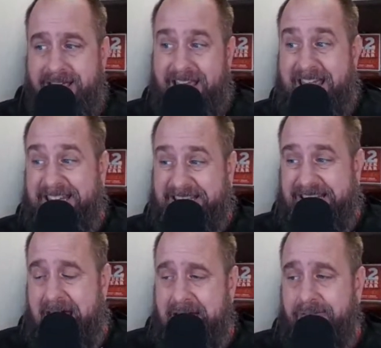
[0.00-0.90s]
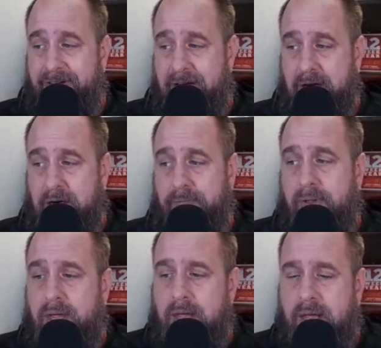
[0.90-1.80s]
inside of here
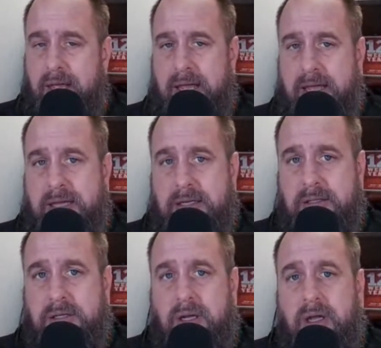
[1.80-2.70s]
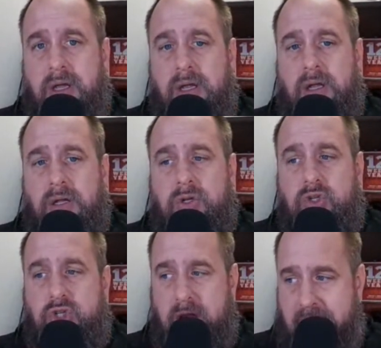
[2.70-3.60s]
is
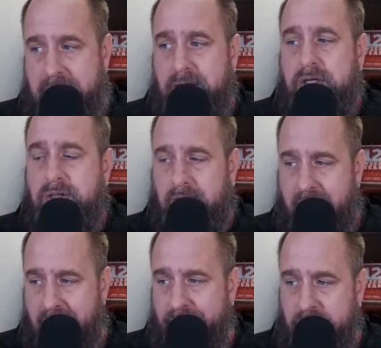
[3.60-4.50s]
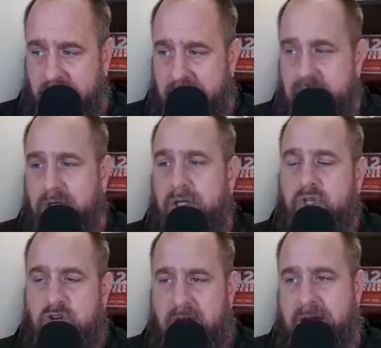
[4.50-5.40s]
change the conversation,
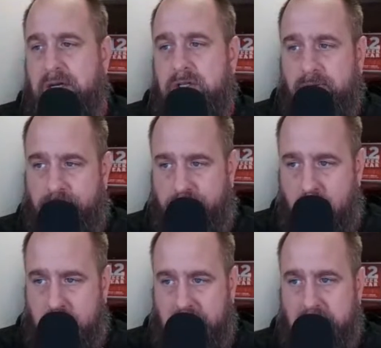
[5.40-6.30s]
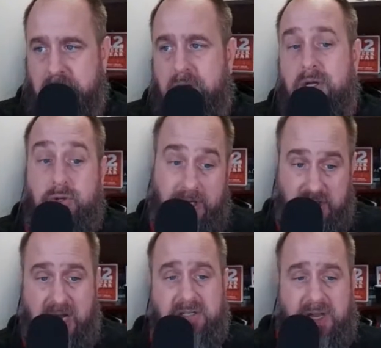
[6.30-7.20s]
change the focus. So I can
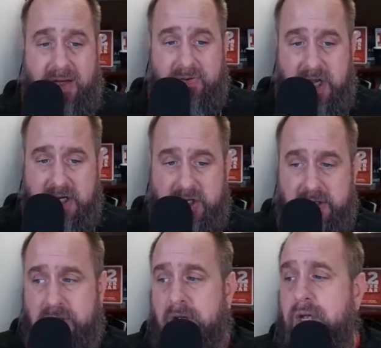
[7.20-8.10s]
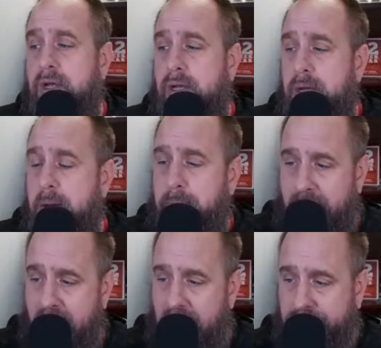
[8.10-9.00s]
change the conversations, but
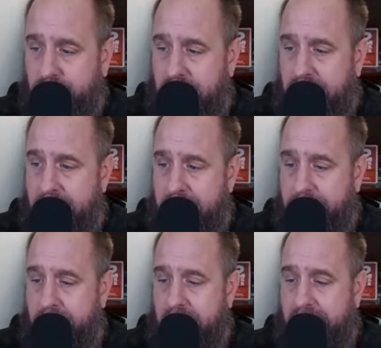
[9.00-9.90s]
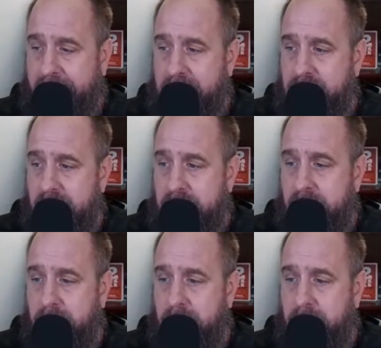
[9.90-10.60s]
I also can come up here and I can just